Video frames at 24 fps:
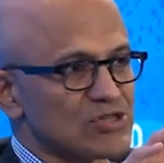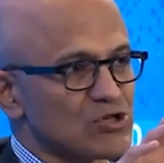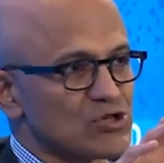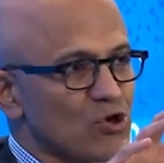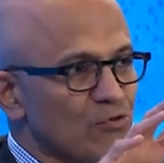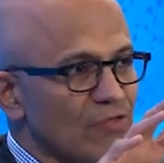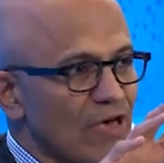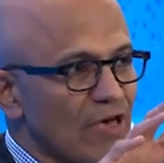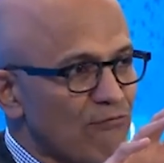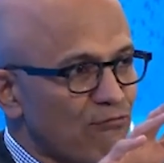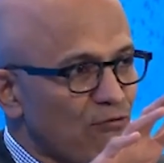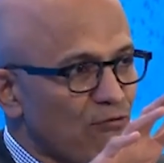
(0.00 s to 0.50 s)

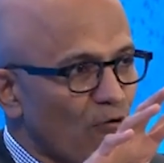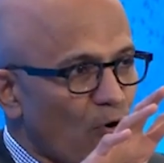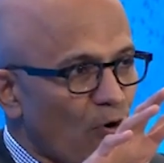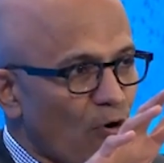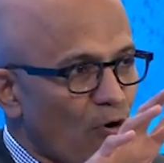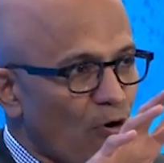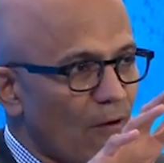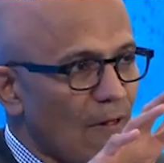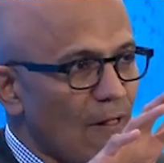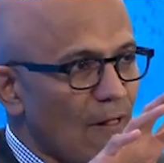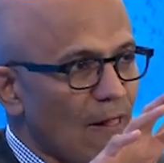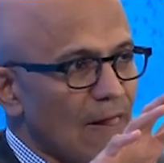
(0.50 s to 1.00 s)
So
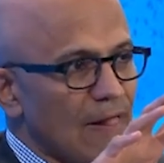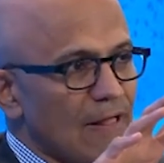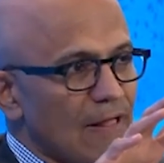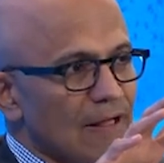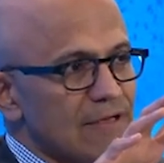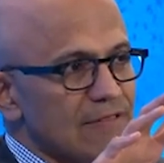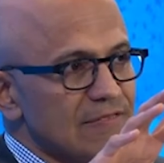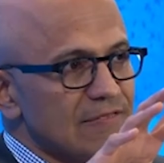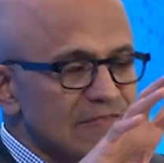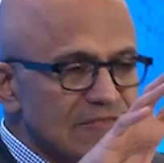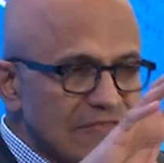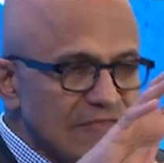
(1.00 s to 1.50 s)
therefore,
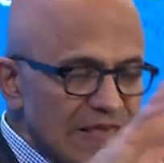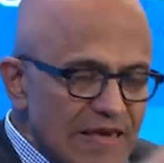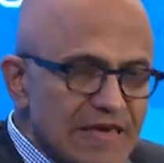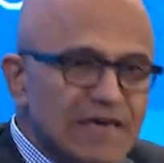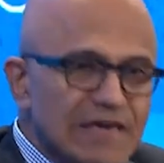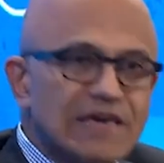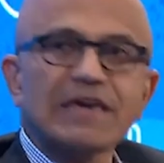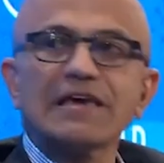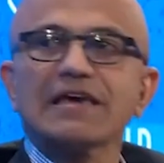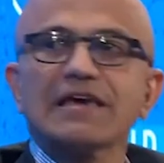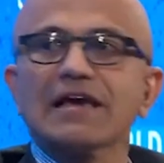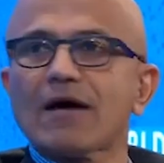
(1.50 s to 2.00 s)

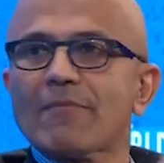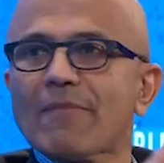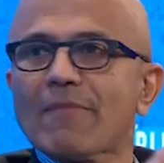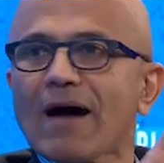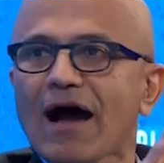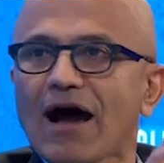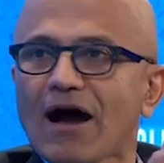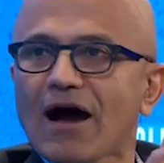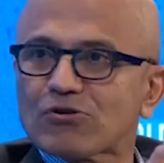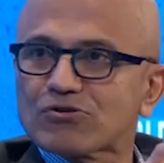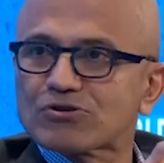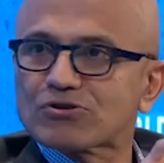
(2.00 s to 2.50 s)
thinking
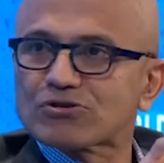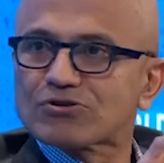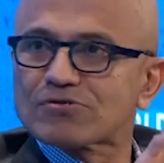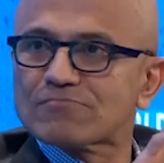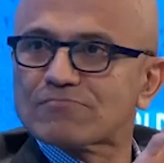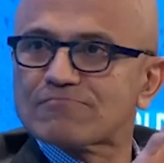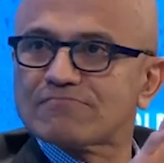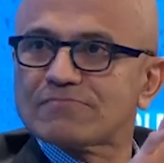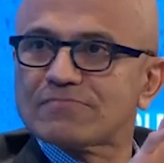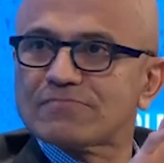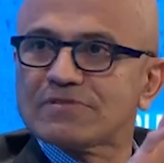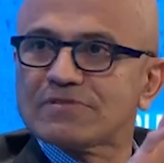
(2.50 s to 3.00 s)
about
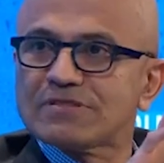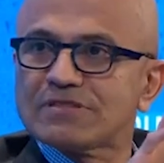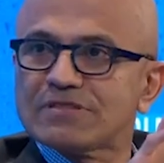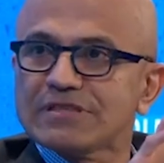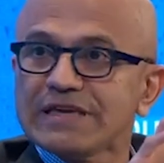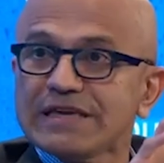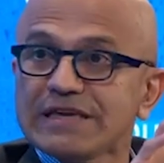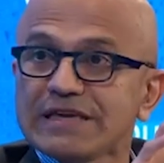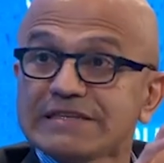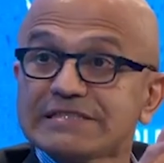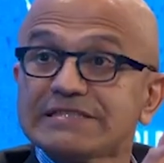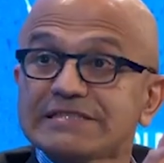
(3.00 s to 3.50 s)

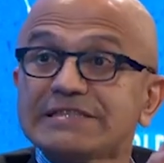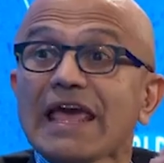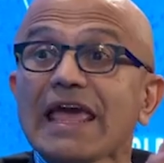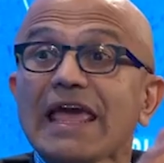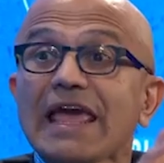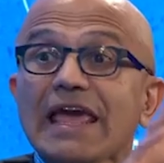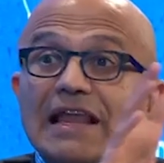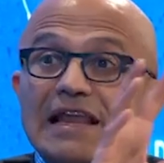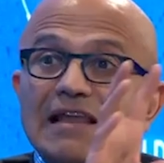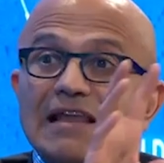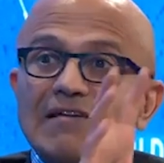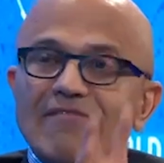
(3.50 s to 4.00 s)
the
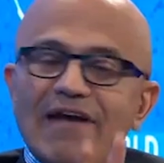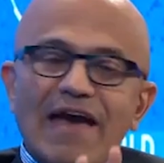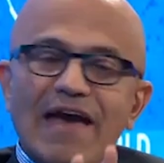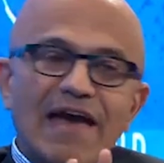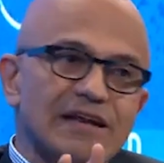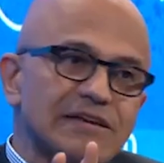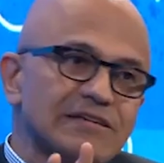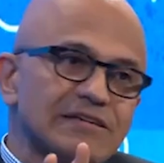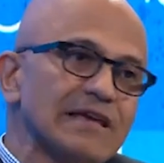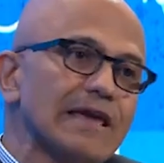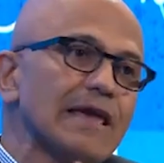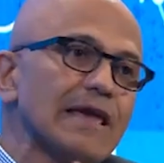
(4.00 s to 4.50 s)
tail
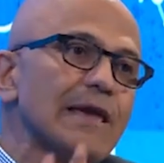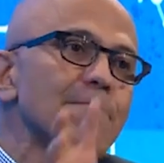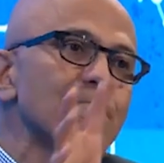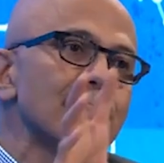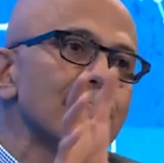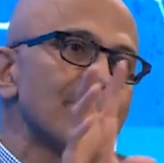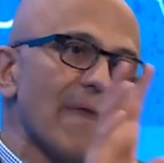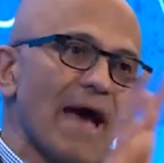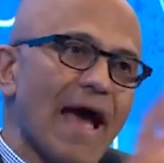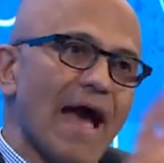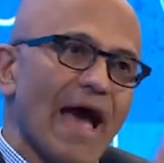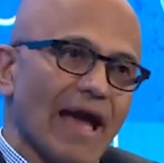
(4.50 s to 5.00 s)
event
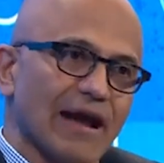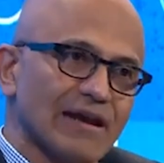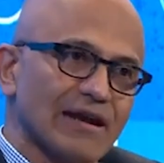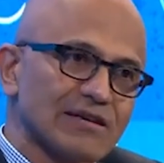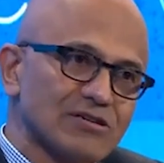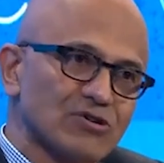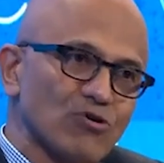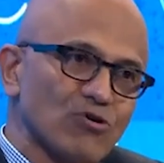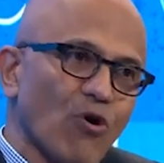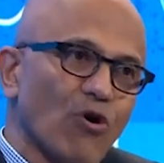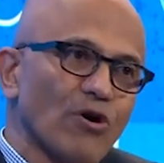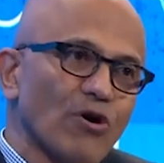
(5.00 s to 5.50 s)

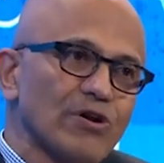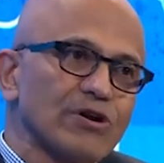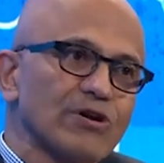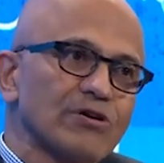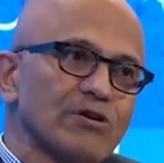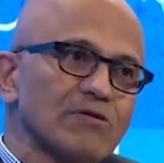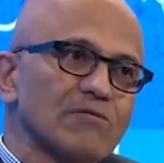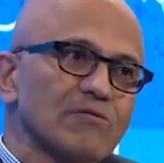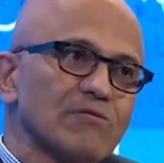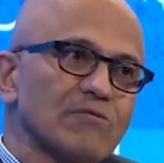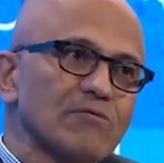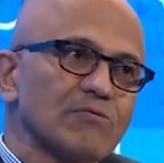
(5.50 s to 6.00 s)
impact
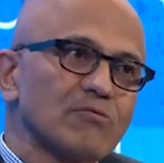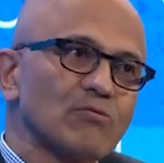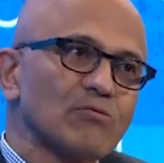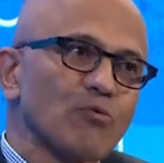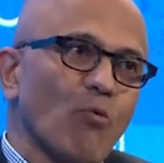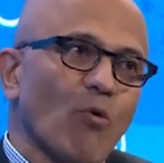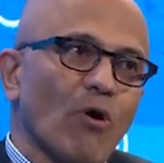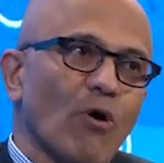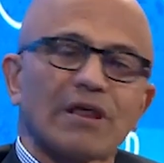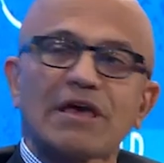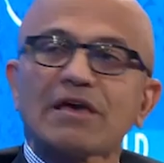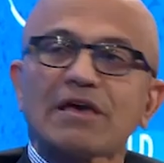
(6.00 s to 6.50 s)
on
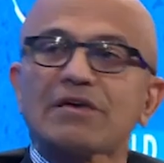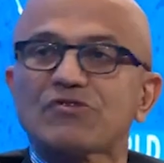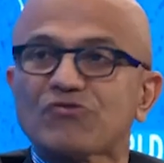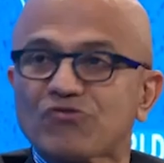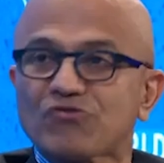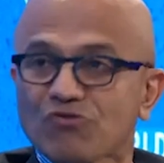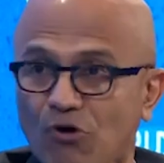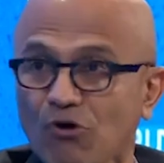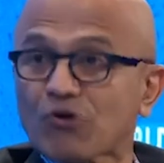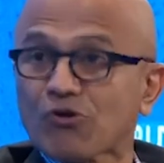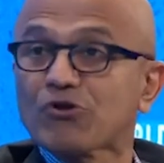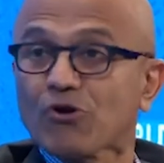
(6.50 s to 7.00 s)
what
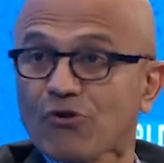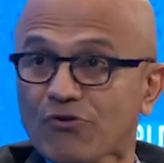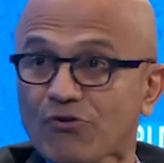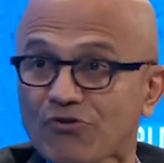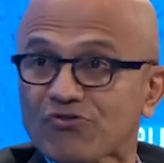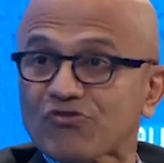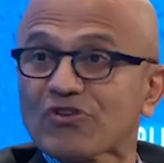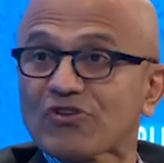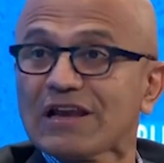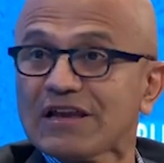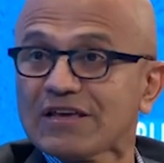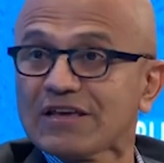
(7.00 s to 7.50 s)
is, or your
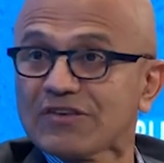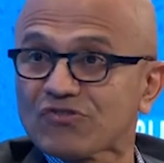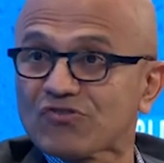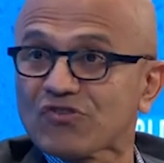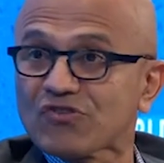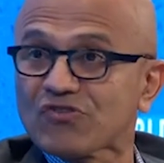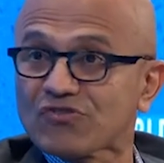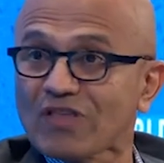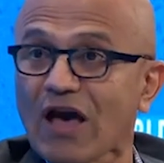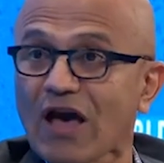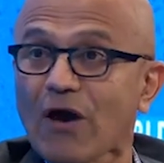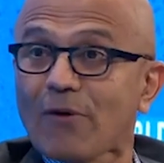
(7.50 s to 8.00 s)
resilience
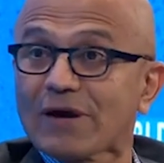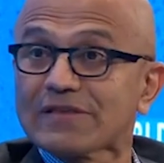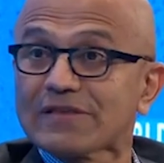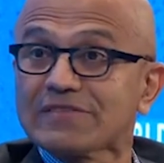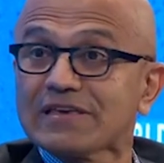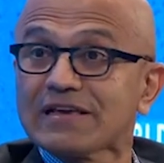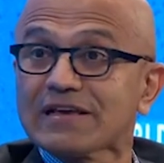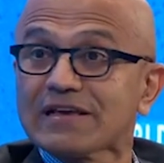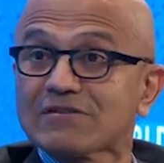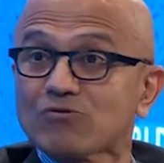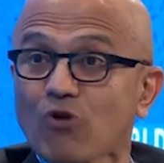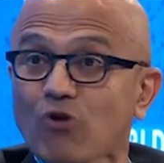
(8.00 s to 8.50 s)
is now, I
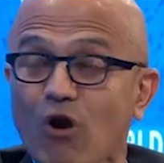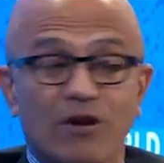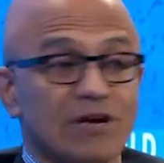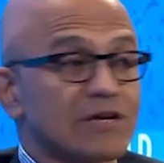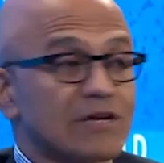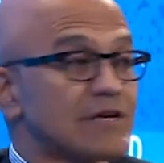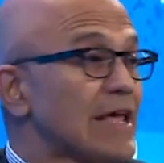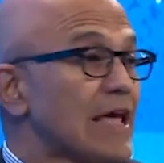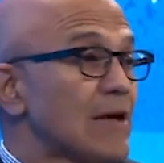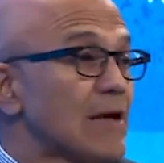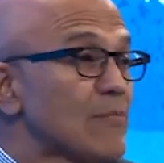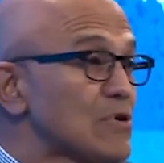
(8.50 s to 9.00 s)
think, not a
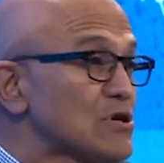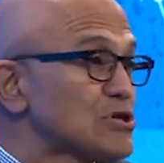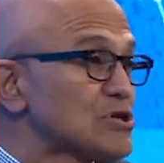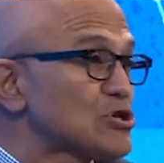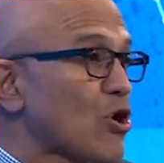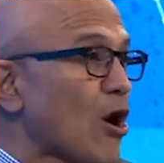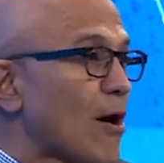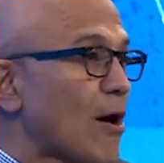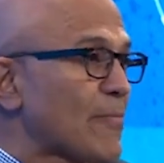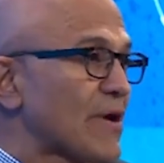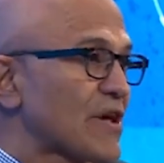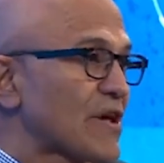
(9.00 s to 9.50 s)

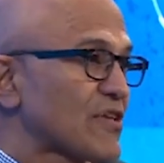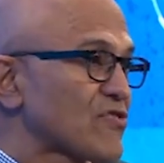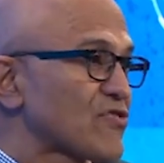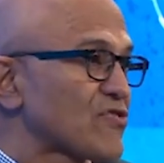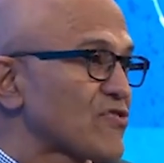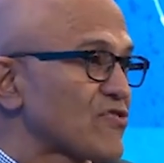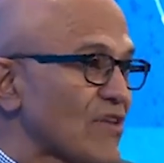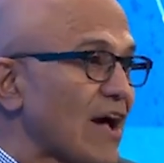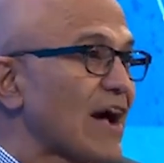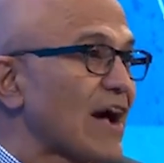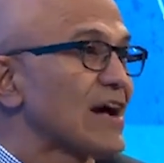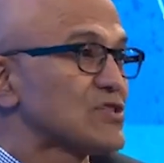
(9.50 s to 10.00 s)
tabletop
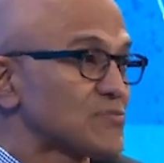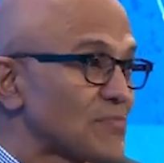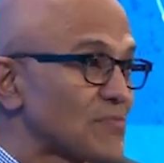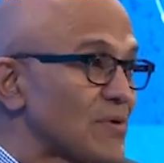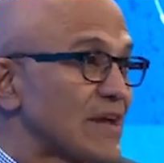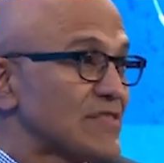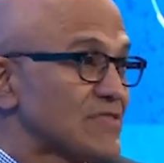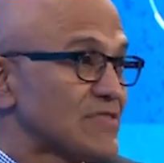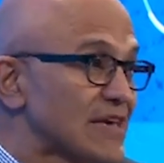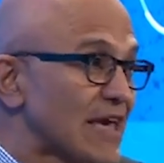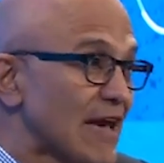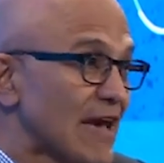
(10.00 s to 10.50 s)
exercise,
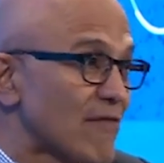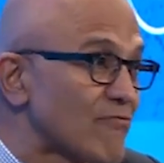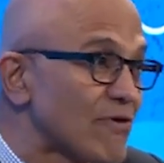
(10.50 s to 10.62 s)
but I think